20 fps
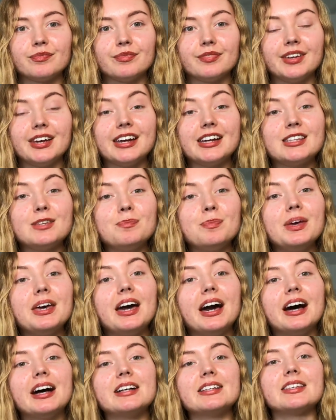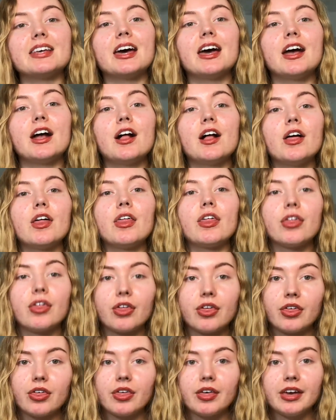It's because
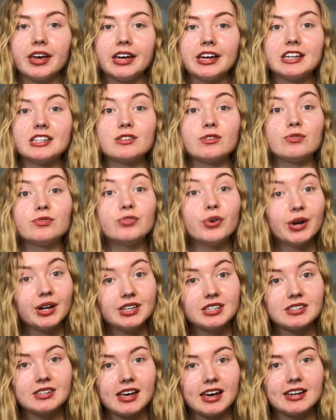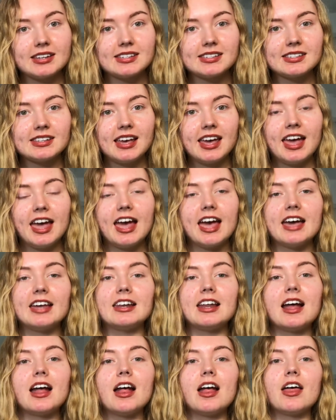is voiceless
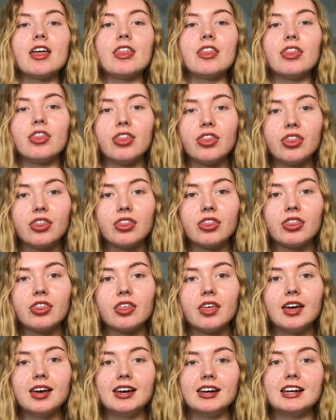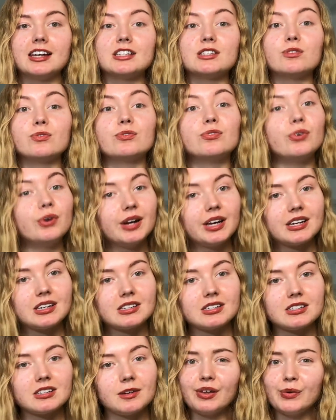and is
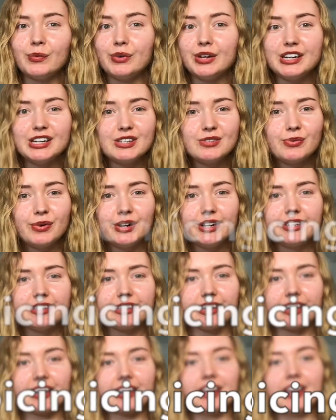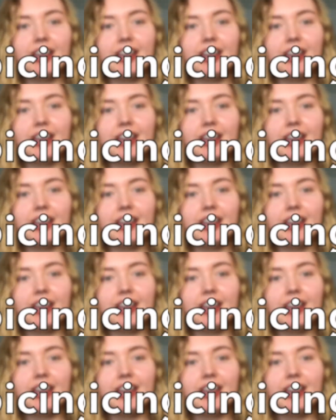voiced. What is voicing?